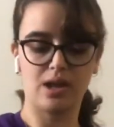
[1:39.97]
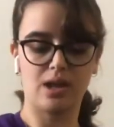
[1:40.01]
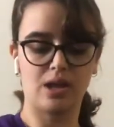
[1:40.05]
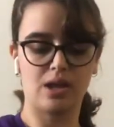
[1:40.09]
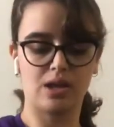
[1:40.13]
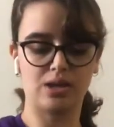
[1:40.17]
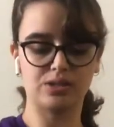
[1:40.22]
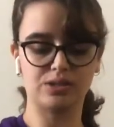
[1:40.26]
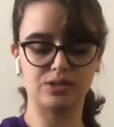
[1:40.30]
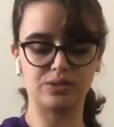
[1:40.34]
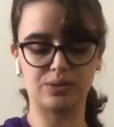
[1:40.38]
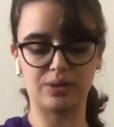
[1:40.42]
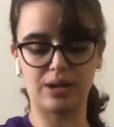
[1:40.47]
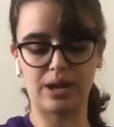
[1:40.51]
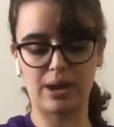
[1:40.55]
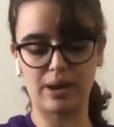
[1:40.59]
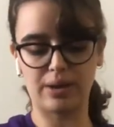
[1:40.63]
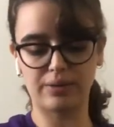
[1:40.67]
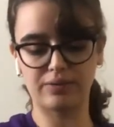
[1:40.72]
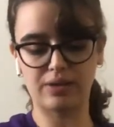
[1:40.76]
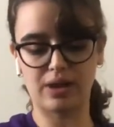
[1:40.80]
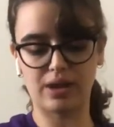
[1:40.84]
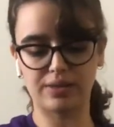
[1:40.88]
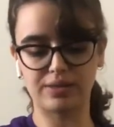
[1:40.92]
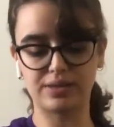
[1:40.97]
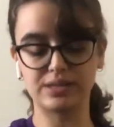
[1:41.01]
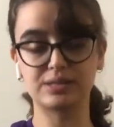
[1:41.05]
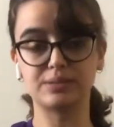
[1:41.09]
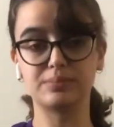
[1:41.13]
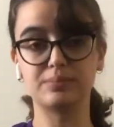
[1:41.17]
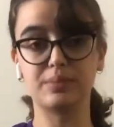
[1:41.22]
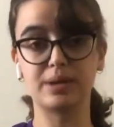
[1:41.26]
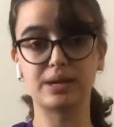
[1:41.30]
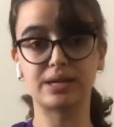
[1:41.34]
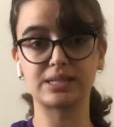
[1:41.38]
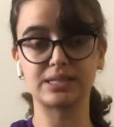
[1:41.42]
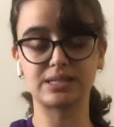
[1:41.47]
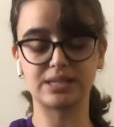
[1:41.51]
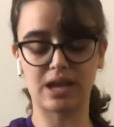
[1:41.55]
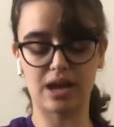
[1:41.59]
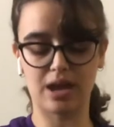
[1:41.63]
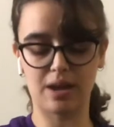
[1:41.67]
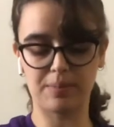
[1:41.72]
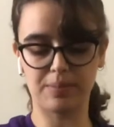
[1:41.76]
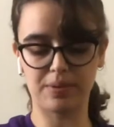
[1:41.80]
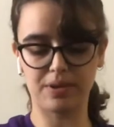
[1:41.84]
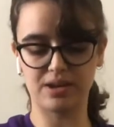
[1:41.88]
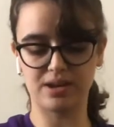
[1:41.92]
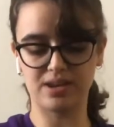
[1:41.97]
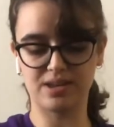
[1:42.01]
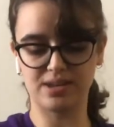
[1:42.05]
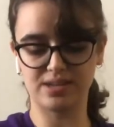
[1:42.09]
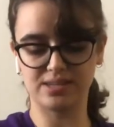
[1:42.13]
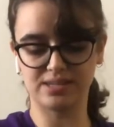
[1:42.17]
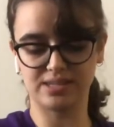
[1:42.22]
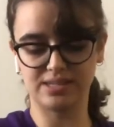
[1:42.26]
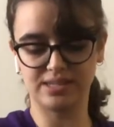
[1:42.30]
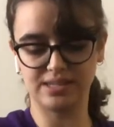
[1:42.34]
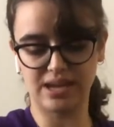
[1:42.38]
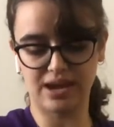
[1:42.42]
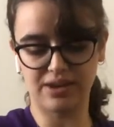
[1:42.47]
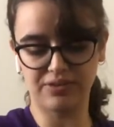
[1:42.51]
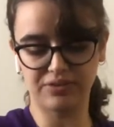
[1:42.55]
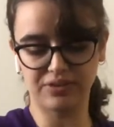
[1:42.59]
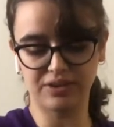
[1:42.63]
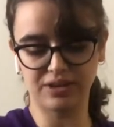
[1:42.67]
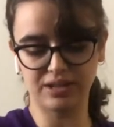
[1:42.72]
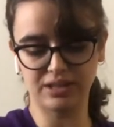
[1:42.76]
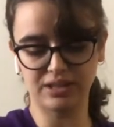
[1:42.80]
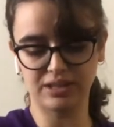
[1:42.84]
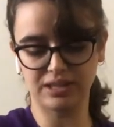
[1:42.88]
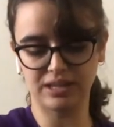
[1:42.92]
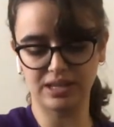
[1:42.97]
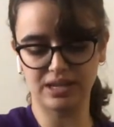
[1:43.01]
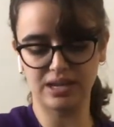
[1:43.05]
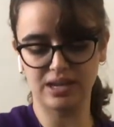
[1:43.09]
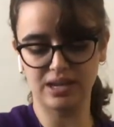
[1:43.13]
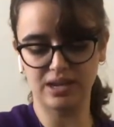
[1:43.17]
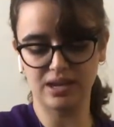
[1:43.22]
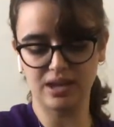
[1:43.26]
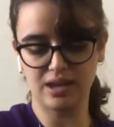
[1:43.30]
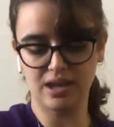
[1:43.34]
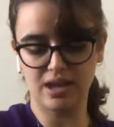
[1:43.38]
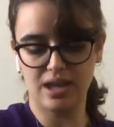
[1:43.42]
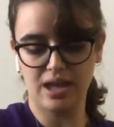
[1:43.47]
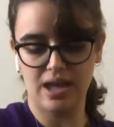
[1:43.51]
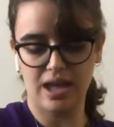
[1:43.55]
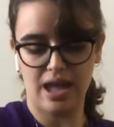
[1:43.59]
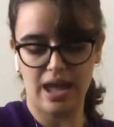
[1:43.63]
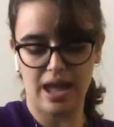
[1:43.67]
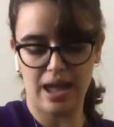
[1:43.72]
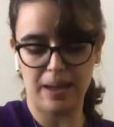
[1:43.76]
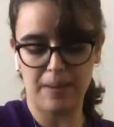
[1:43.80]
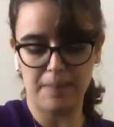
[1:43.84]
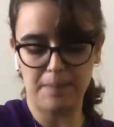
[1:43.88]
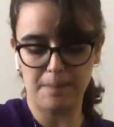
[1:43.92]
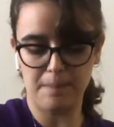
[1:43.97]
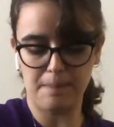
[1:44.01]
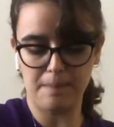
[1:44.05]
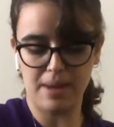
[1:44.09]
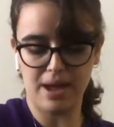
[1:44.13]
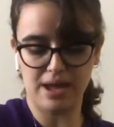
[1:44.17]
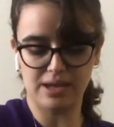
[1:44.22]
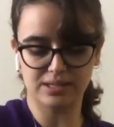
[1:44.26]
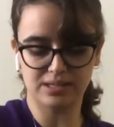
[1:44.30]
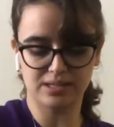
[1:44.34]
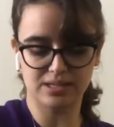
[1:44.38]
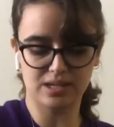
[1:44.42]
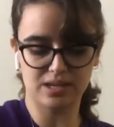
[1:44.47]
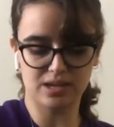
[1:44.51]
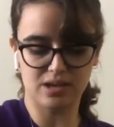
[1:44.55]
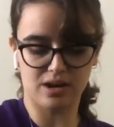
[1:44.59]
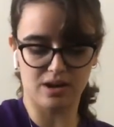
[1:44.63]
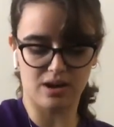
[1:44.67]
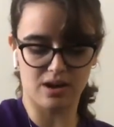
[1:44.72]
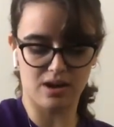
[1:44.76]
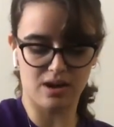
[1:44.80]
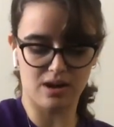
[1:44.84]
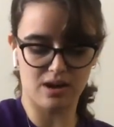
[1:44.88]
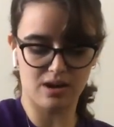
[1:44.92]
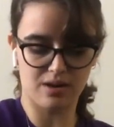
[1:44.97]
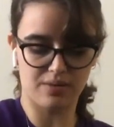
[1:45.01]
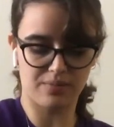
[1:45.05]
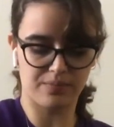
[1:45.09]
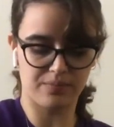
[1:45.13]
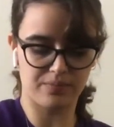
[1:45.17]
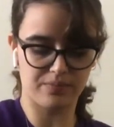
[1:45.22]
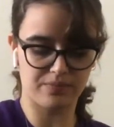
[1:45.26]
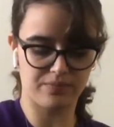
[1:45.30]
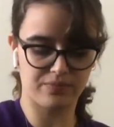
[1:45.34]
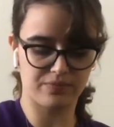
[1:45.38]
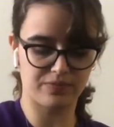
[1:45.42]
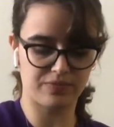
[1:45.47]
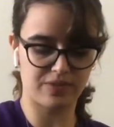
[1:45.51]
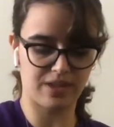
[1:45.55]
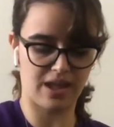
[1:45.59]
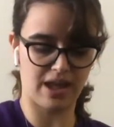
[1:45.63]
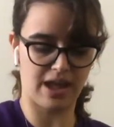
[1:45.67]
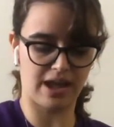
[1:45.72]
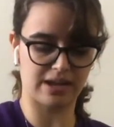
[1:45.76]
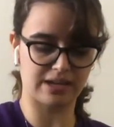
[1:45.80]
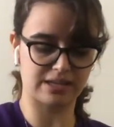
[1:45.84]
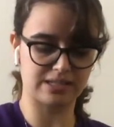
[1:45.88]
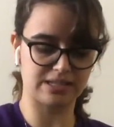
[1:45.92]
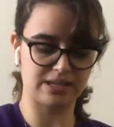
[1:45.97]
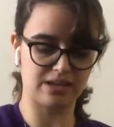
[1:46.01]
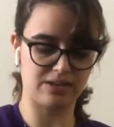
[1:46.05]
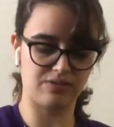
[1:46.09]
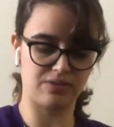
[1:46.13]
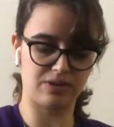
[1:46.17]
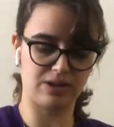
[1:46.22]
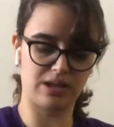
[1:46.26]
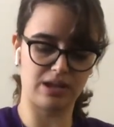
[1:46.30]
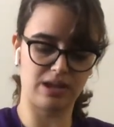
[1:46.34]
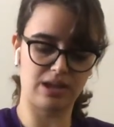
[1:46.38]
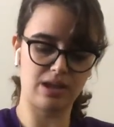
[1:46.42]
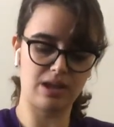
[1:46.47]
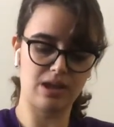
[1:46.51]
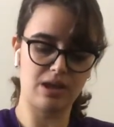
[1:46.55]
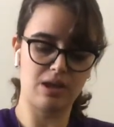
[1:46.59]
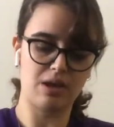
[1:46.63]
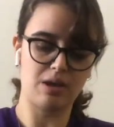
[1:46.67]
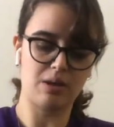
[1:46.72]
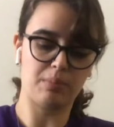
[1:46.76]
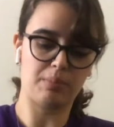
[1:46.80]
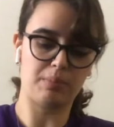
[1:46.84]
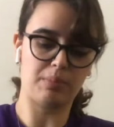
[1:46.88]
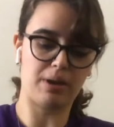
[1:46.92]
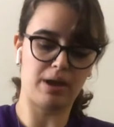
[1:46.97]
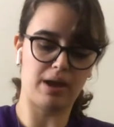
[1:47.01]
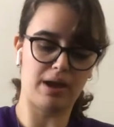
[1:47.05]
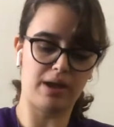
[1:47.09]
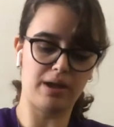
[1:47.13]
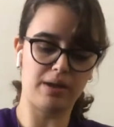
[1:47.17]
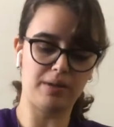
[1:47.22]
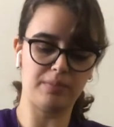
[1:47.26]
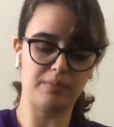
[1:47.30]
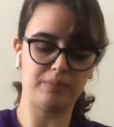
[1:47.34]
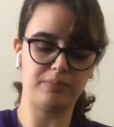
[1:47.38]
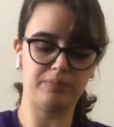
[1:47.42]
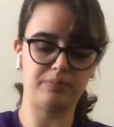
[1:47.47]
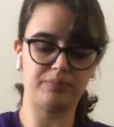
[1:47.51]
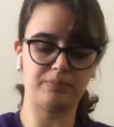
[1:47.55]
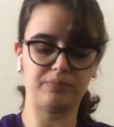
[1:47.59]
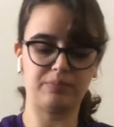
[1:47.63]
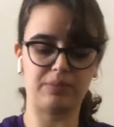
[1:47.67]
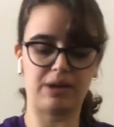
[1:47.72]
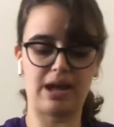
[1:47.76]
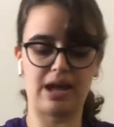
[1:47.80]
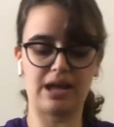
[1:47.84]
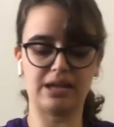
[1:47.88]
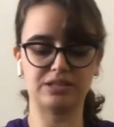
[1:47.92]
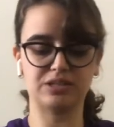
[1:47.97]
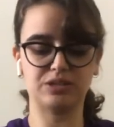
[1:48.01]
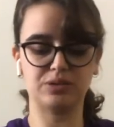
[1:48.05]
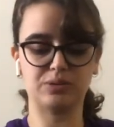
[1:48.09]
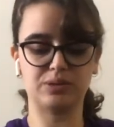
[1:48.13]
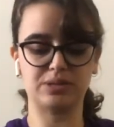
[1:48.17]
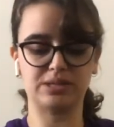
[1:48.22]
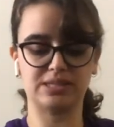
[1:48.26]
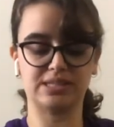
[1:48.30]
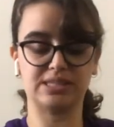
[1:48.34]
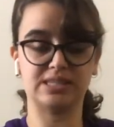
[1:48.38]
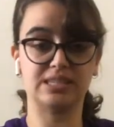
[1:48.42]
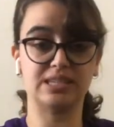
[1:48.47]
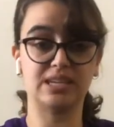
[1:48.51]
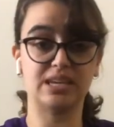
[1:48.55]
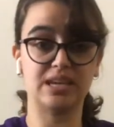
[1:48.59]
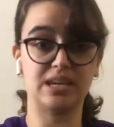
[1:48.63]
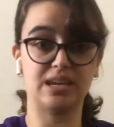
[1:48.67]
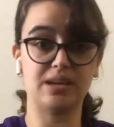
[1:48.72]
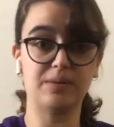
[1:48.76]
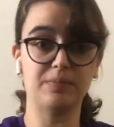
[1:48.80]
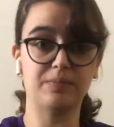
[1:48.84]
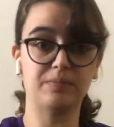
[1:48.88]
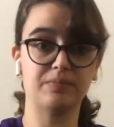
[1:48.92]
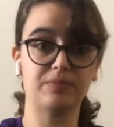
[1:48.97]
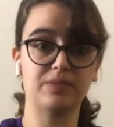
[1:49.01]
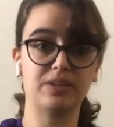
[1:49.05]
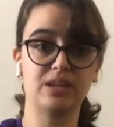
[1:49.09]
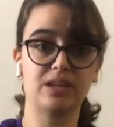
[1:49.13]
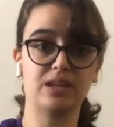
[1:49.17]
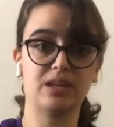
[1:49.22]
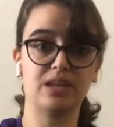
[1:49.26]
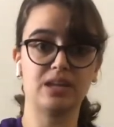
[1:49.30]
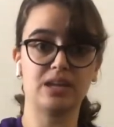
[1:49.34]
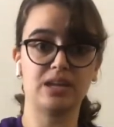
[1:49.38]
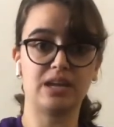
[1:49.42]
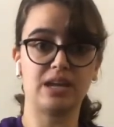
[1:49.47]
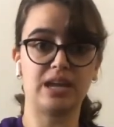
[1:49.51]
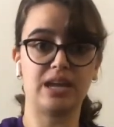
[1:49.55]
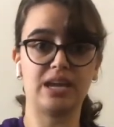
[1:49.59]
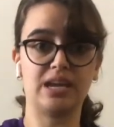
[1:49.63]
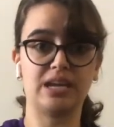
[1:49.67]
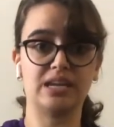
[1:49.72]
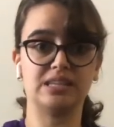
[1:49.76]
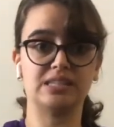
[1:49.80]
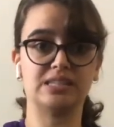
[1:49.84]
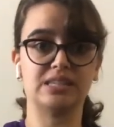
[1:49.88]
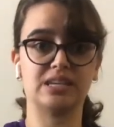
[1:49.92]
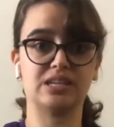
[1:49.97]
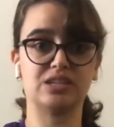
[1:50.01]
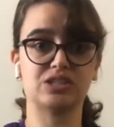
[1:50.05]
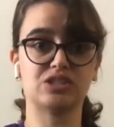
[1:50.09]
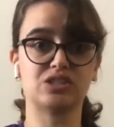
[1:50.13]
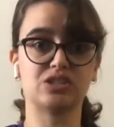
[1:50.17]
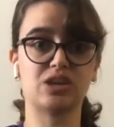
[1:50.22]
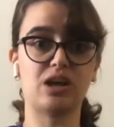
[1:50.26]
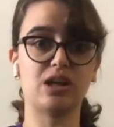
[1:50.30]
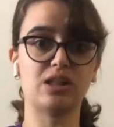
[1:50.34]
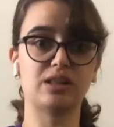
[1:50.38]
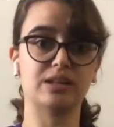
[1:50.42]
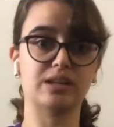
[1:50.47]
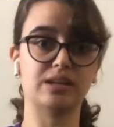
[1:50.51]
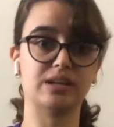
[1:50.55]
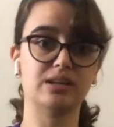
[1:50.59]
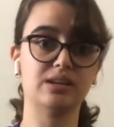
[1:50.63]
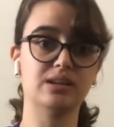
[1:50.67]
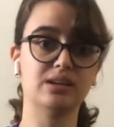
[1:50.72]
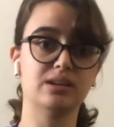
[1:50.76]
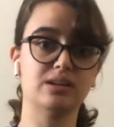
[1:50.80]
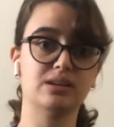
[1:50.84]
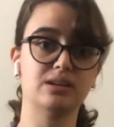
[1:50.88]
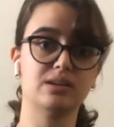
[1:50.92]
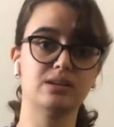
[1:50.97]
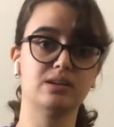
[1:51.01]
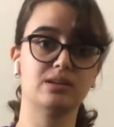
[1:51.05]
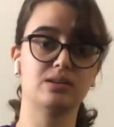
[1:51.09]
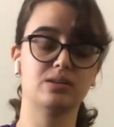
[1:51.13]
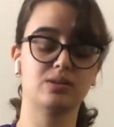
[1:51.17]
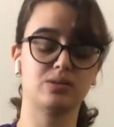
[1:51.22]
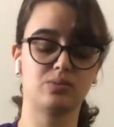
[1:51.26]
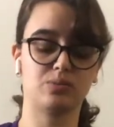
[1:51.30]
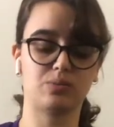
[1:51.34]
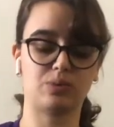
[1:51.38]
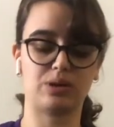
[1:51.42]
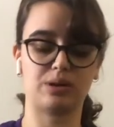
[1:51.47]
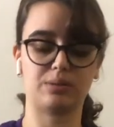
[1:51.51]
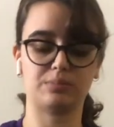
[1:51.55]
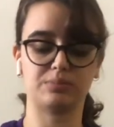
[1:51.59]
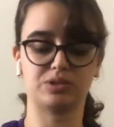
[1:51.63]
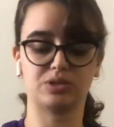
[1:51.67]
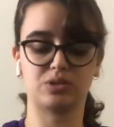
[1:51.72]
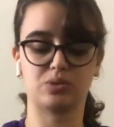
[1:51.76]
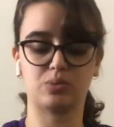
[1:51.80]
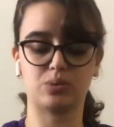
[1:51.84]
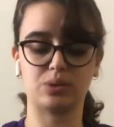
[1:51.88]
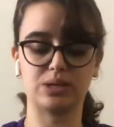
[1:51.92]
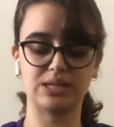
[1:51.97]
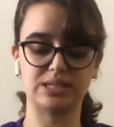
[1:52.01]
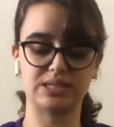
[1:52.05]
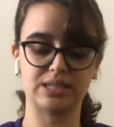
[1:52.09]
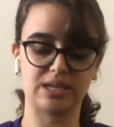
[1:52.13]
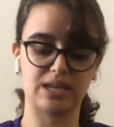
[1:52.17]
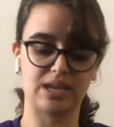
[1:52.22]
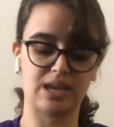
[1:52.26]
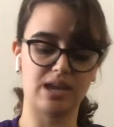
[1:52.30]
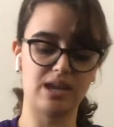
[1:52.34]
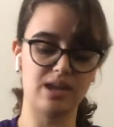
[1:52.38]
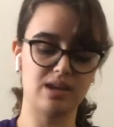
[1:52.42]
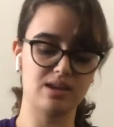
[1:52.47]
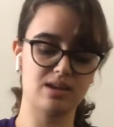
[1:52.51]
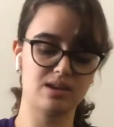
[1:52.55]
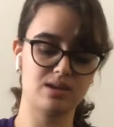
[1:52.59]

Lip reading: and so now I've got this mixed up, and it is definitely a messier activity, but as you can see, it is a solid when I'm squeezing it,